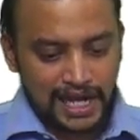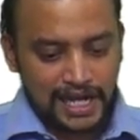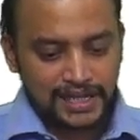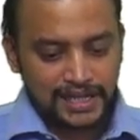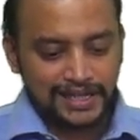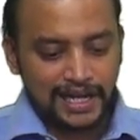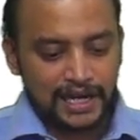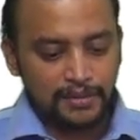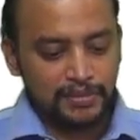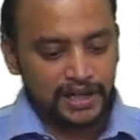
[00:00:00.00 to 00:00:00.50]

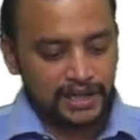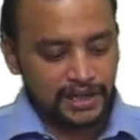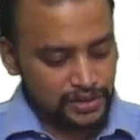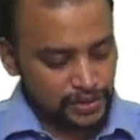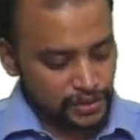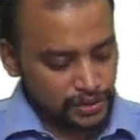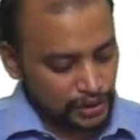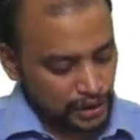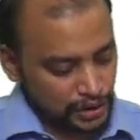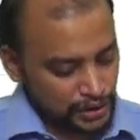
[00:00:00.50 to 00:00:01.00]
assignment
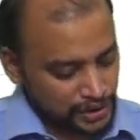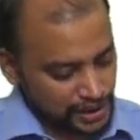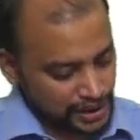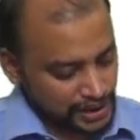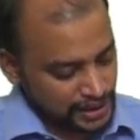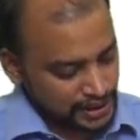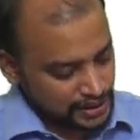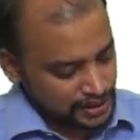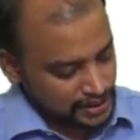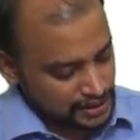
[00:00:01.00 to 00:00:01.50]

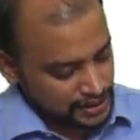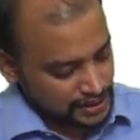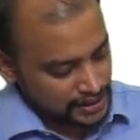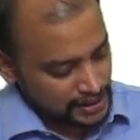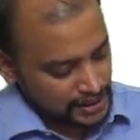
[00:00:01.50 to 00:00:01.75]
solutions